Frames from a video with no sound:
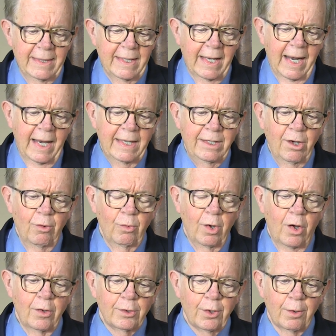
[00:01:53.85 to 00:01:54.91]
that I no
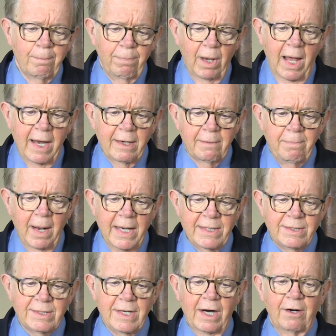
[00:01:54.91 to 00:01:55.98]
longer block
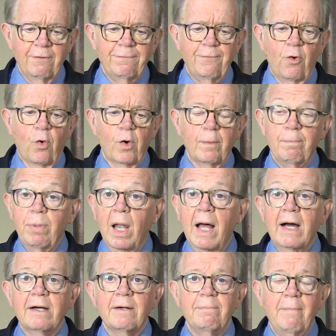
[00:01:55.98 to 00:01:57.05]
myself or
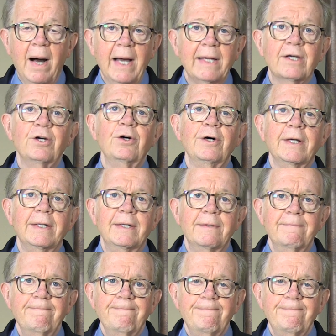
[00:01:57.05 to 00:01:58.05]
block my good.